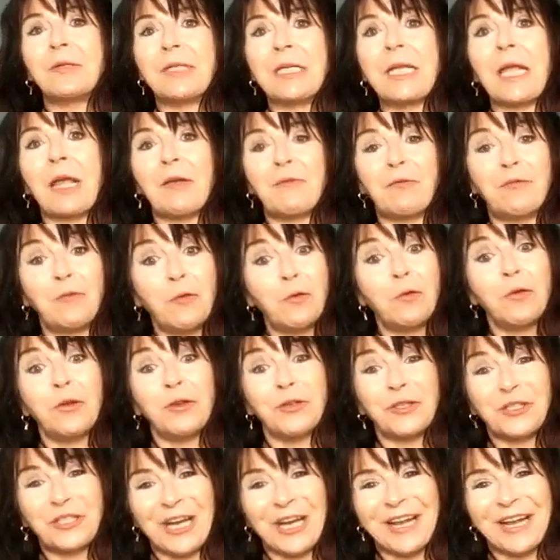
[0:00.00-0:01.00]
to get for
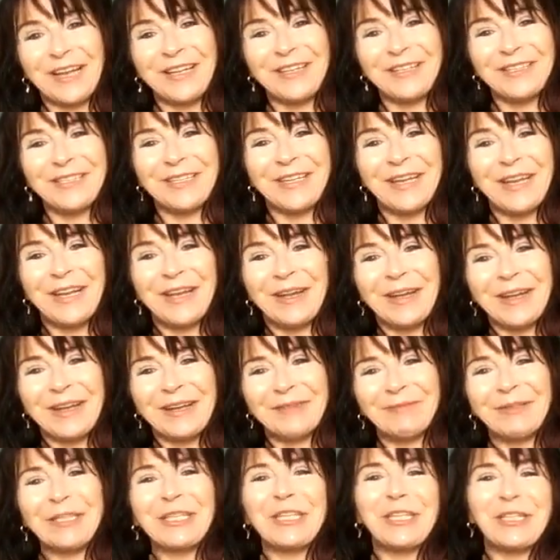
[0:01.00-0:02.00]
your child,
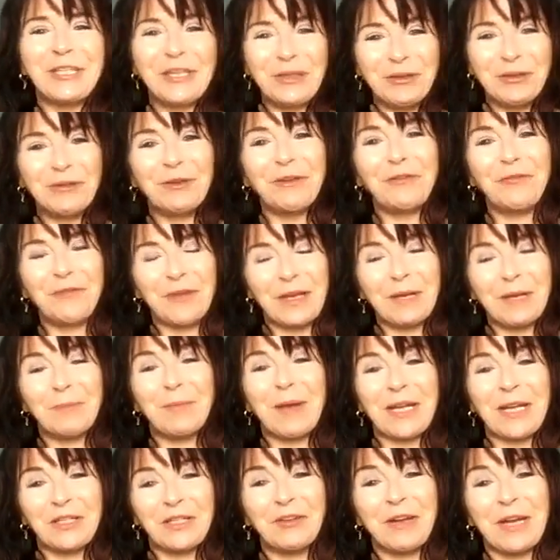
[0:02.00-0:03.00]
which is
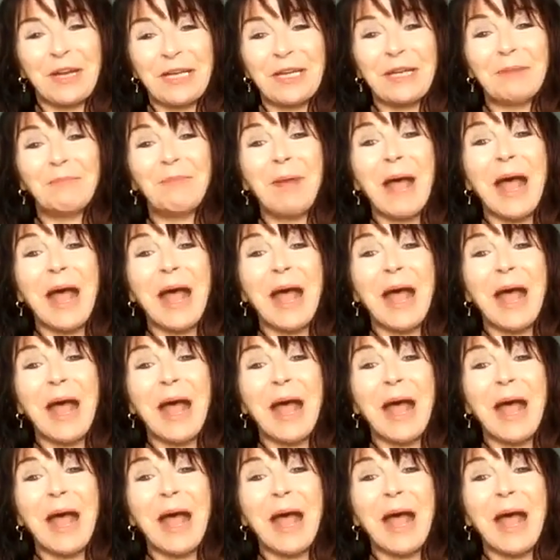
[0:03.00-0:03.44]
neurofeedback training.